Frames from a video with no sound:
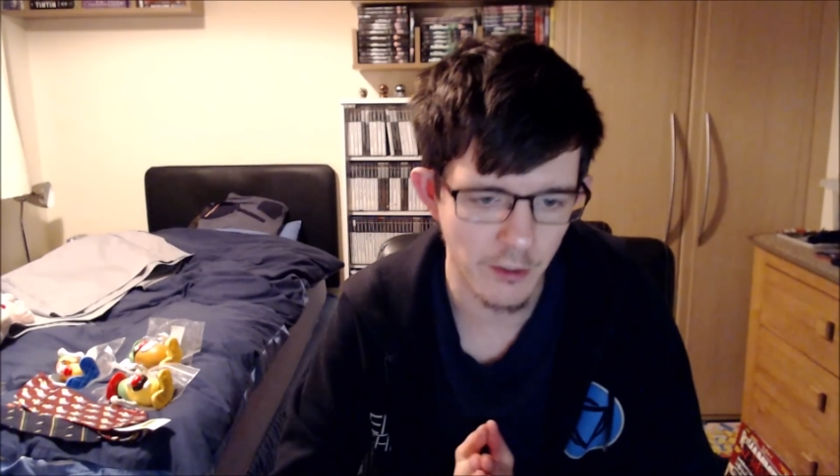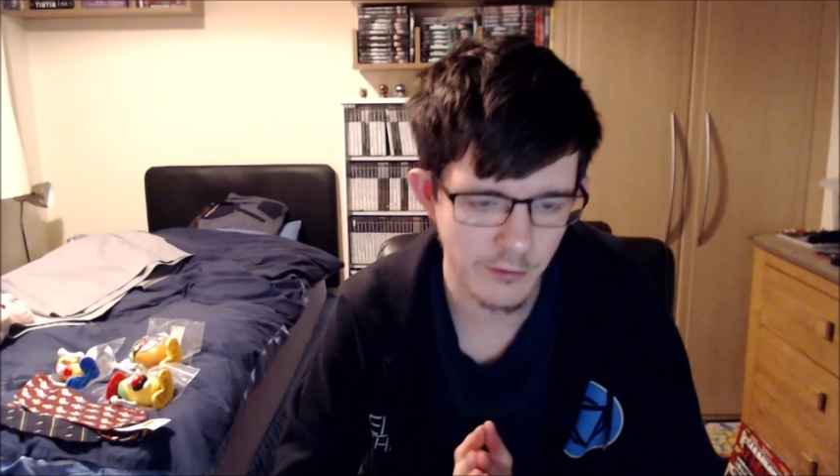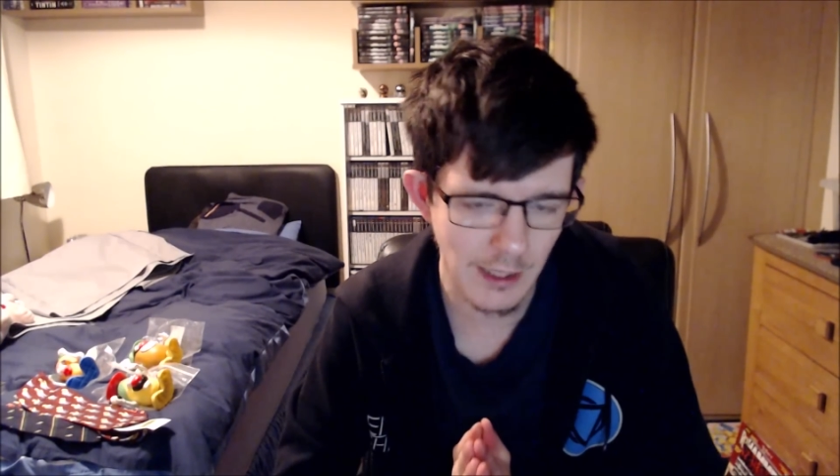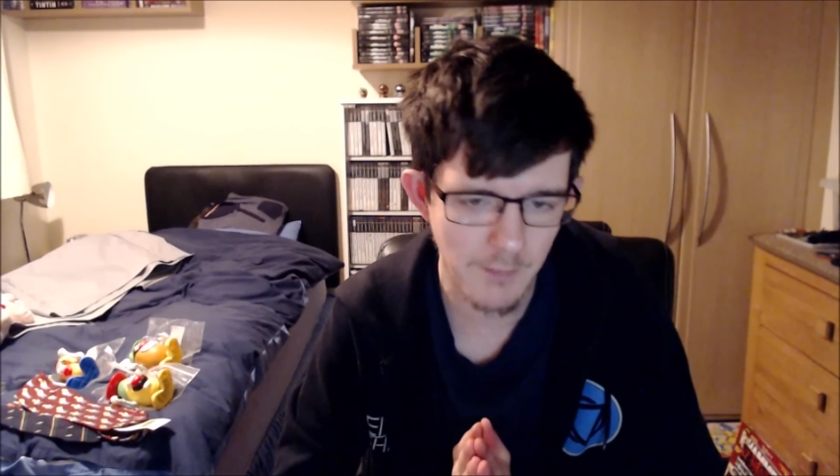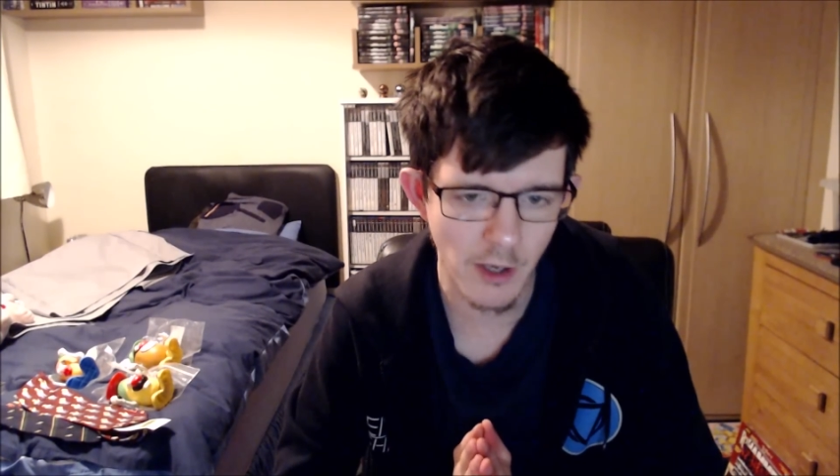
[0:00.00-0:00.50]
Do
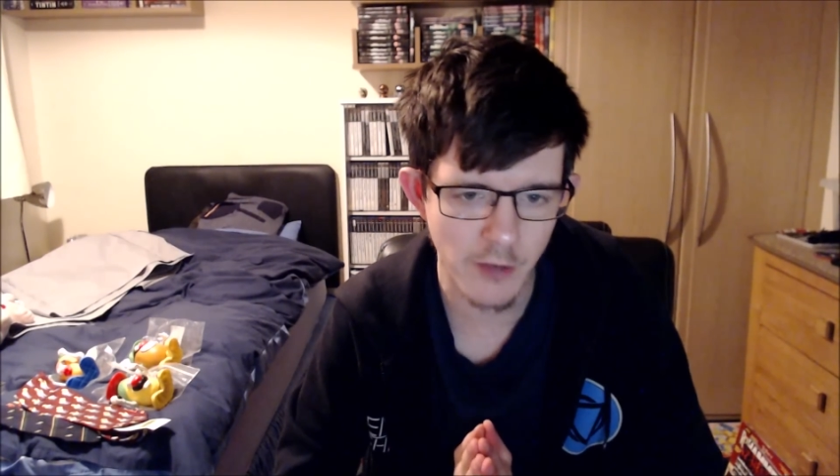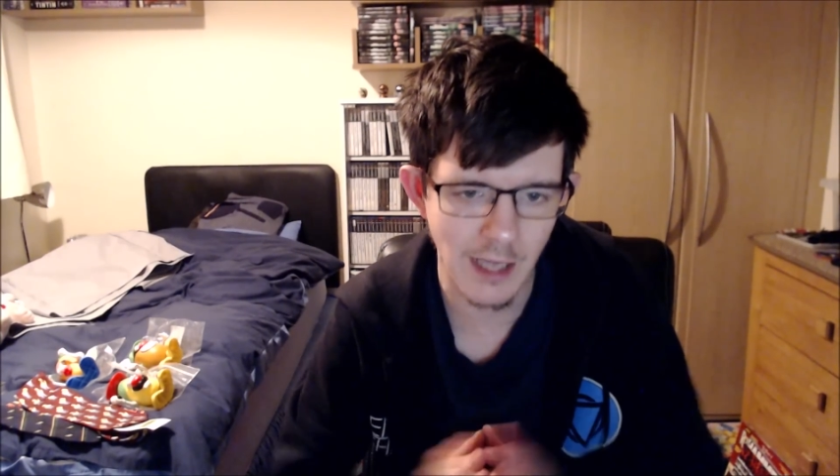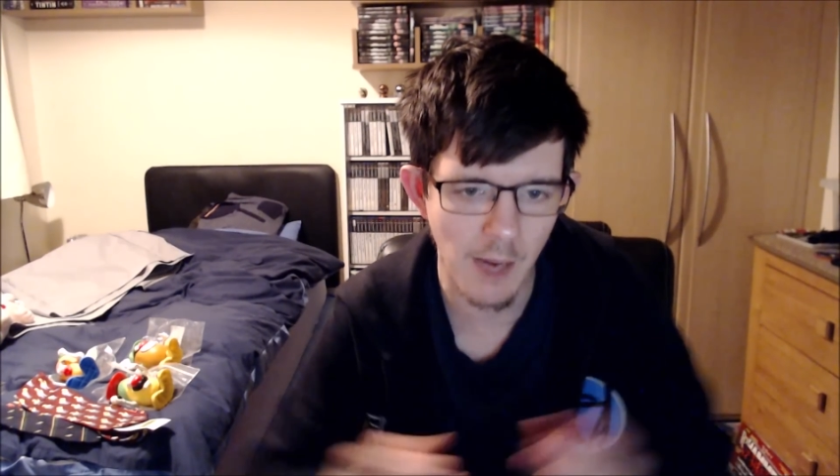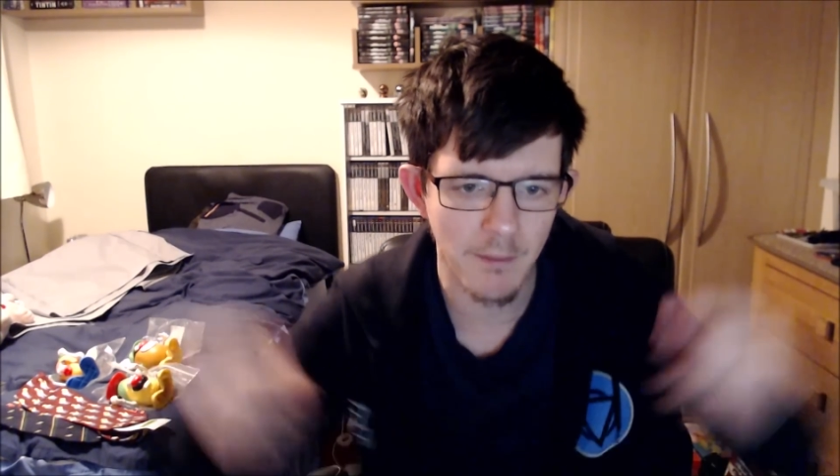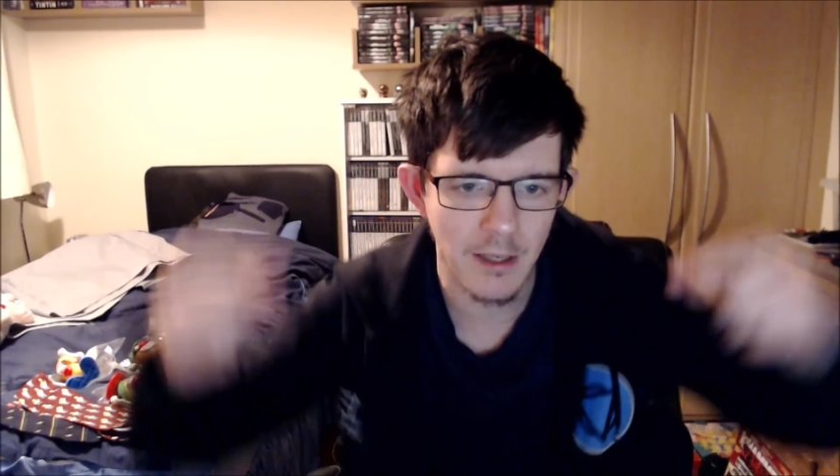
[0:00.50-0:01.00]
let me know
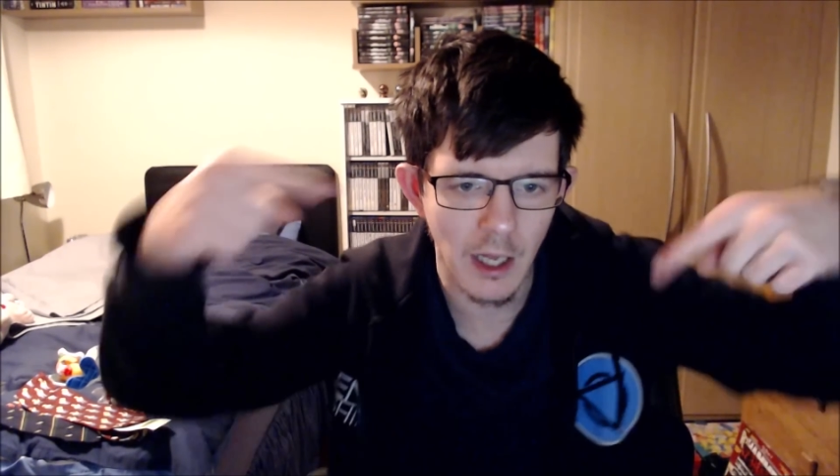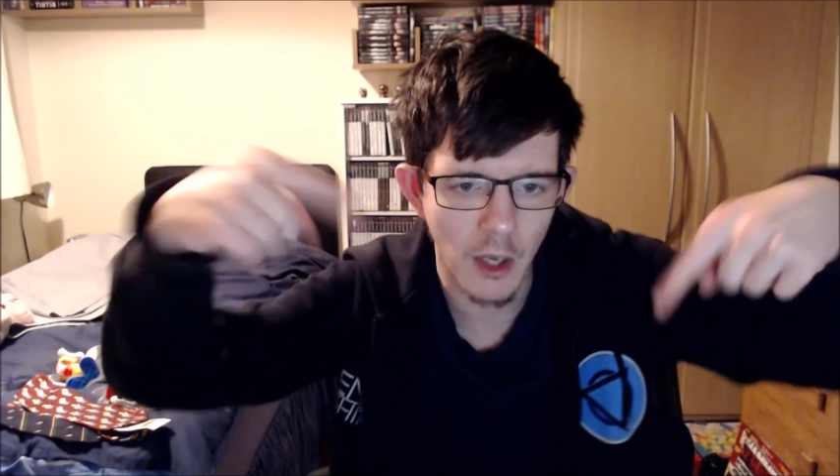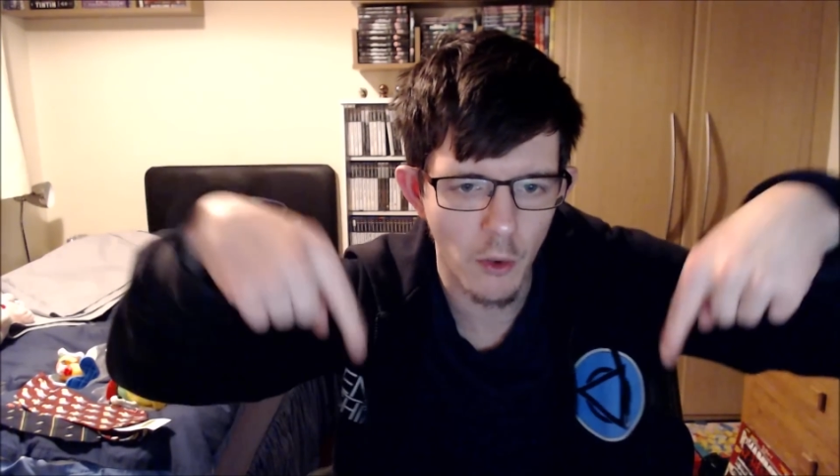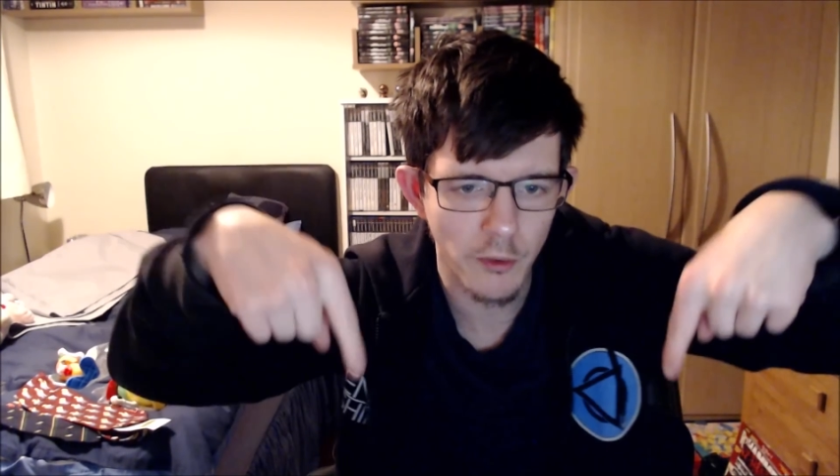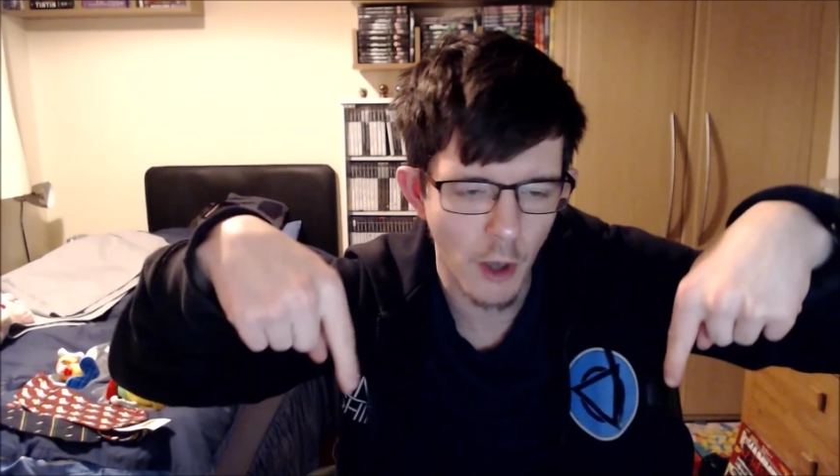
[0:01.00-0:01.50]
down
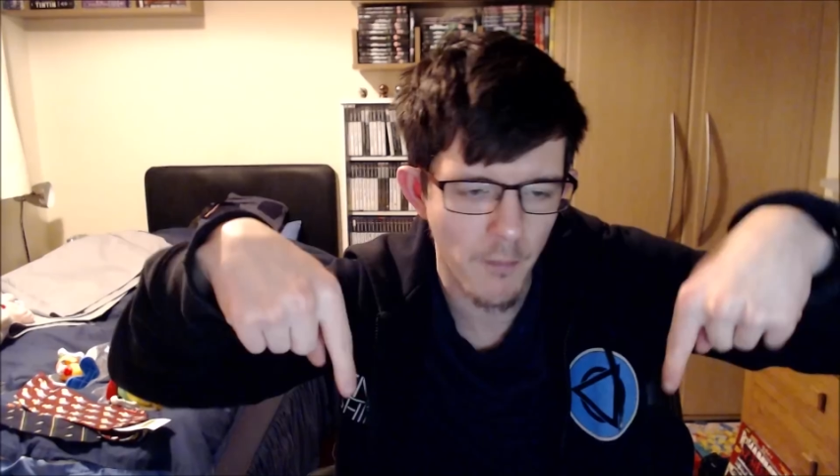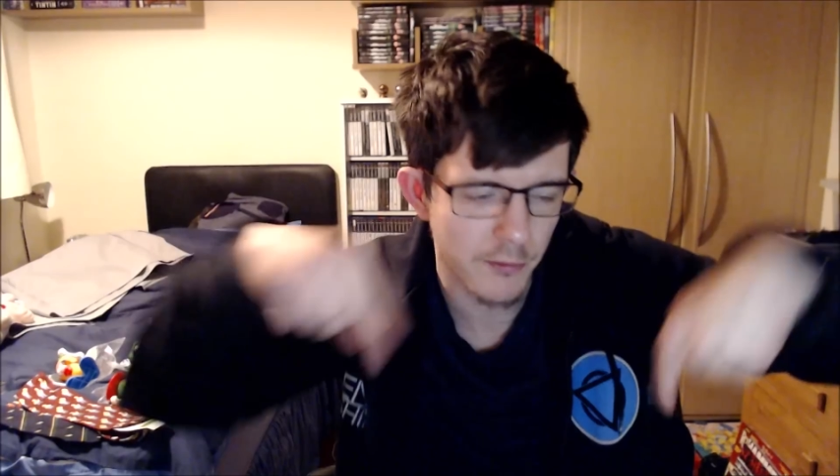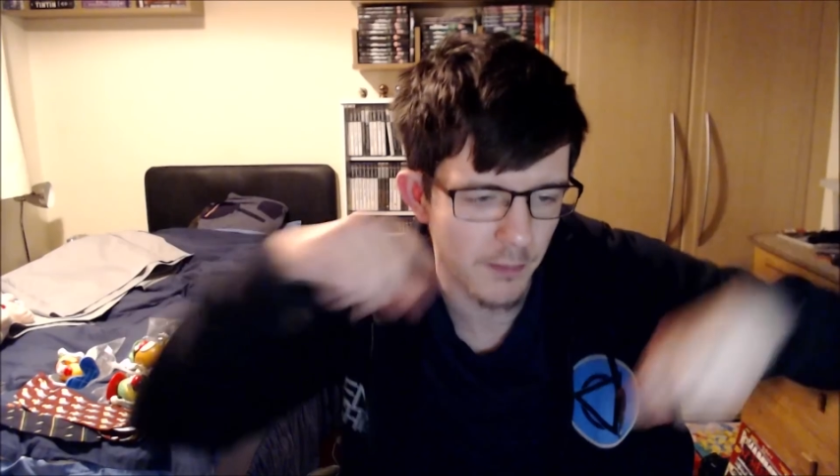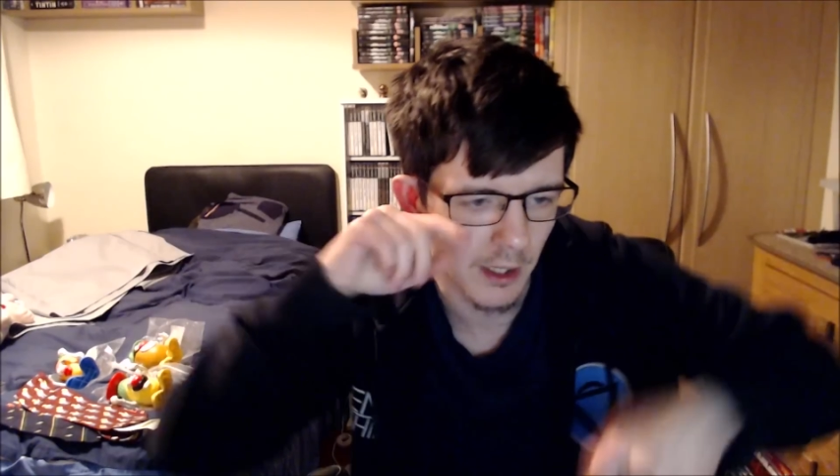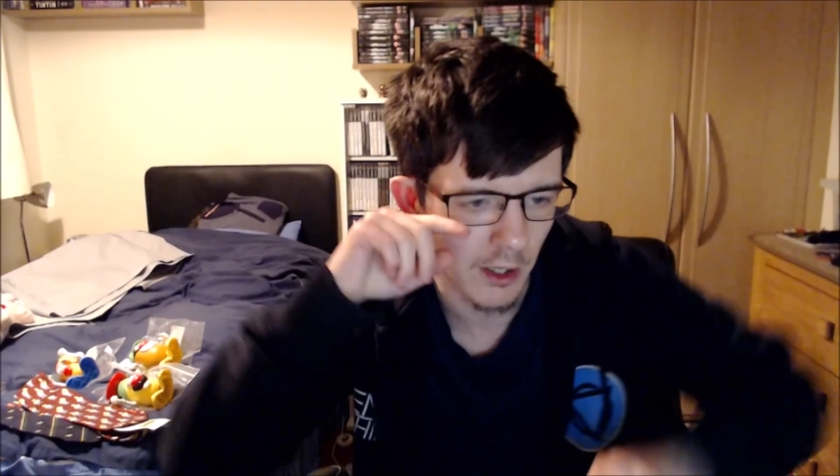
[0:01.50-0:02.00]
below, comments
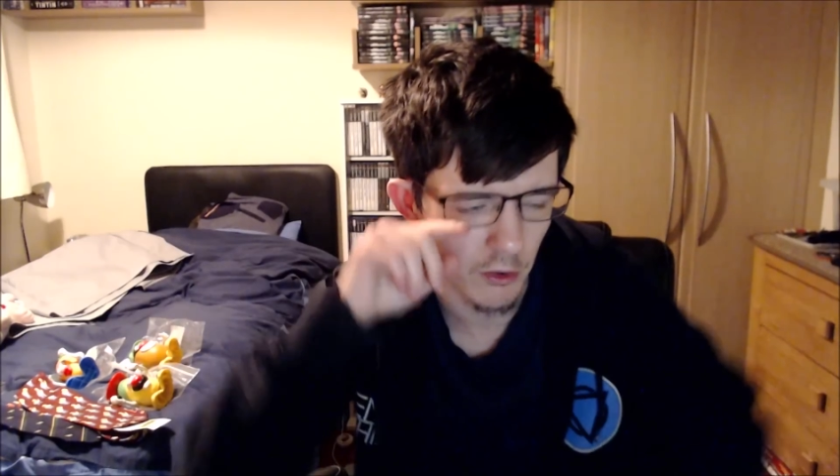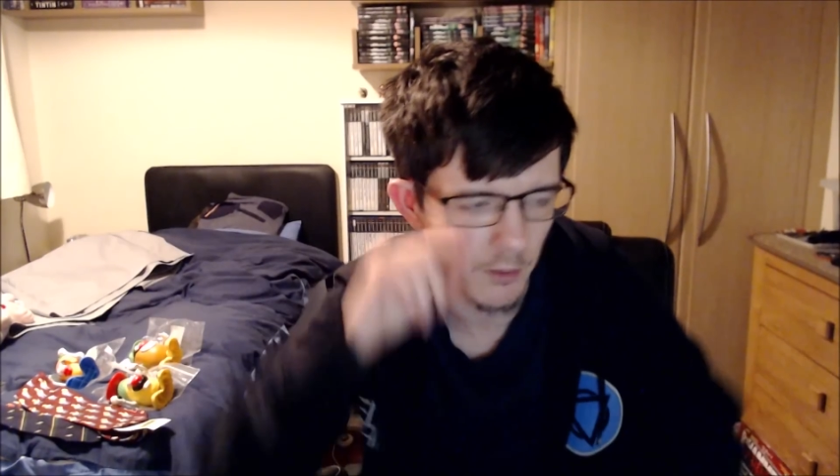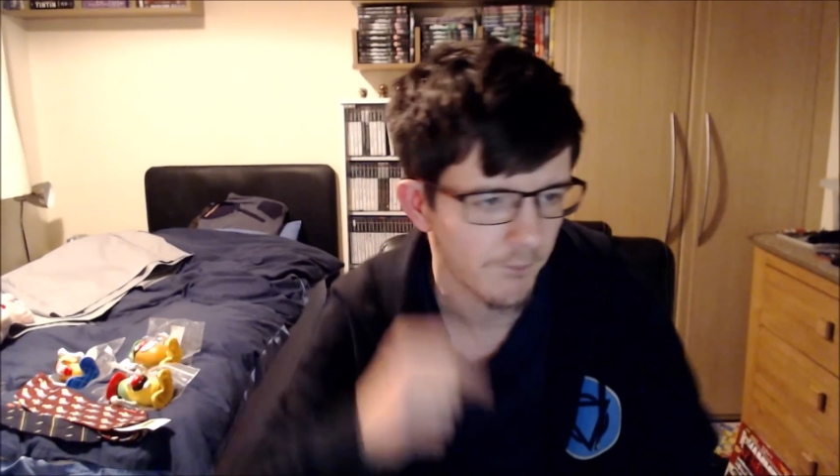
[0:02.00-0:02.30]
below,